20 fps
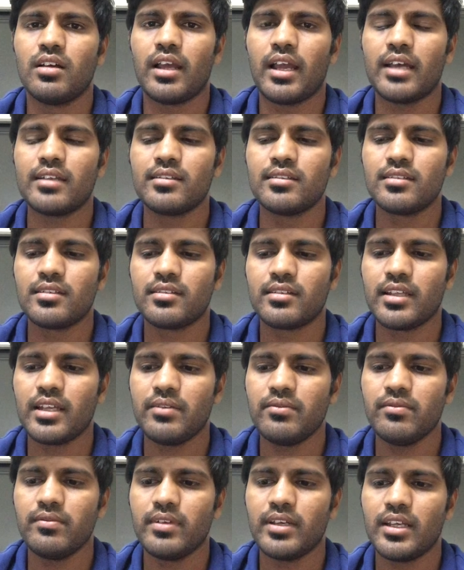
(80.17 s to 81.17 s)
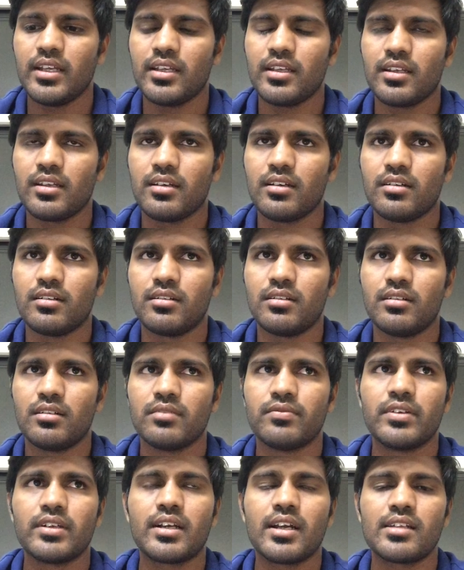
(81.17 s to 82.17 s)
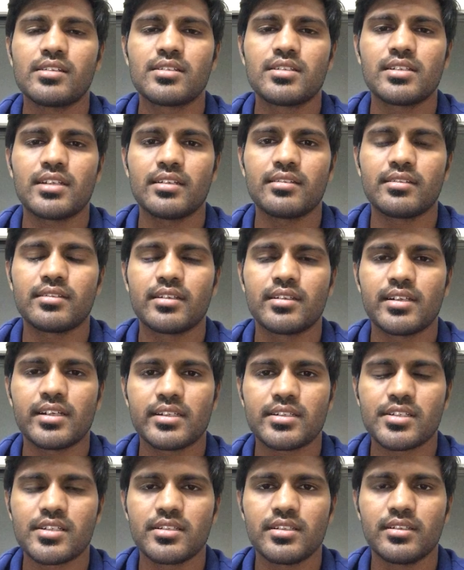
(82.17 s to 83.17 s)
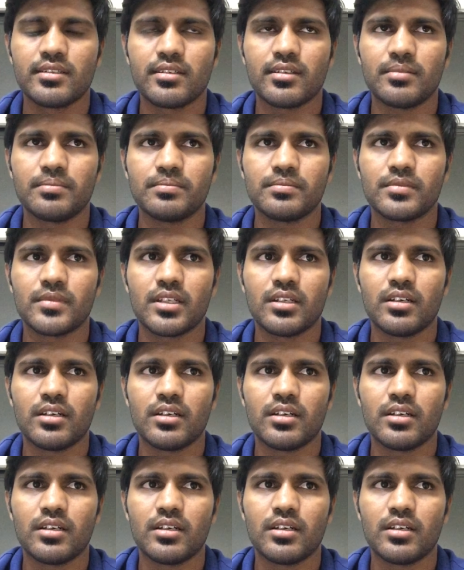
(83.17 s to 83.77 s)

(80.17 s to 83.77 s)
as in the same way, if you consider as a reductionism,